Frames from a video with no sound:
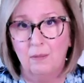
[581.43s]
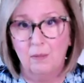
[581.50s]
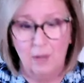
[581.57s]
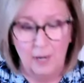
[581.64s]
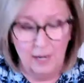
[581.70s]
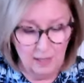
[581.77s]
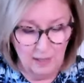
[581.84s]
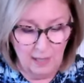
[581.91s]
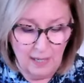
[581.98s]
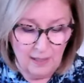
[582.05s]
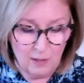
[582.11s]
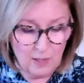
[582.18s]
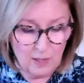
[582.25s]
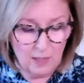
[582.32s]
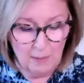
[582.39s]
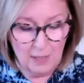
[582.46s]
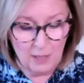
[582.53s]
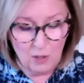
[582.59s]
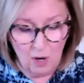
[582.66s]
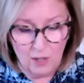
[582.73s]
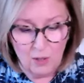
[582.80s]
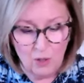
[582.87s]
Right? Like, there's some
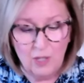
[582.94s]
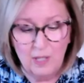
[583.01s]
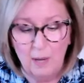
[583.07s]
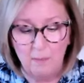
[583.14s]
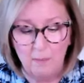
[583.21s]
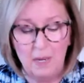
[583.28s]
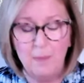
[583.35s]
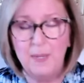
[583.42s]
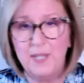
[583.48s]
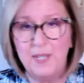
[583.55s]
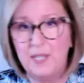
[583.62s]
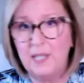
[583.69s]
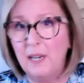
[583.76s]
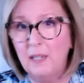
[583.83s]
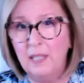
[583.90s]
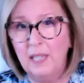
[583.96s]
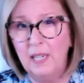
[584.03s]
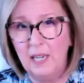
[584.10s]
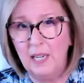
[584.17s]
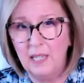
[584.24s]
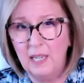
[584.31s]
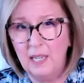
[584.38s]
exhaustion that may be
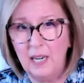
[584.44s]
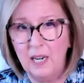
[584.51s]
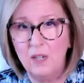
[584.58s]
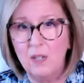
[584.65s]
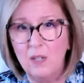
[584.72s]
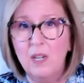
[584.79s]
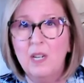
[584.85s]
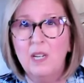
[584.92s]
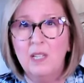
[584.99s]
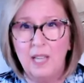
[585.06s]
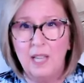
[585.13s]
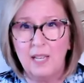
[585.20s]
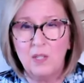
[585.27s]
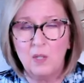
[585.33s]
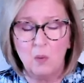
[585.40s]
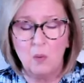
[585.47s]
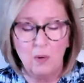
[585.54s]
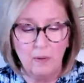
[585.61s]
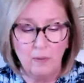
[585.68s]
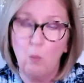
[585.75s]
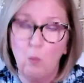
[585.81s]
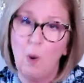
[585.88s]
settling in here that's sort
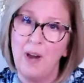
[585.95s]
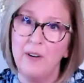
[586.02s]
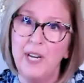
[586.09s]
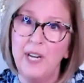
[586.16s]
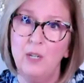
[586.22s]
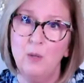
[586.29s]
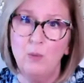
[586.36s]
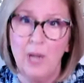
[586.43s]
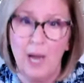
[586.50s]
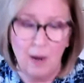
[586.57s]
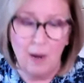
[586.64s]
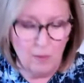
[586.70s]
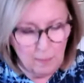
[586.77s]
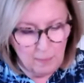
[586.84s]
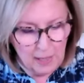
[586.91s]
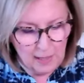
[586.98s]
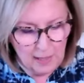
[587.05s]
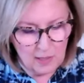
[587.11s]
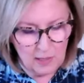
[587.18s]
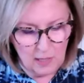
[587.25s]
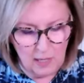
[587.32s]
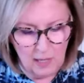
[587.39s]
of wearing you down a bit.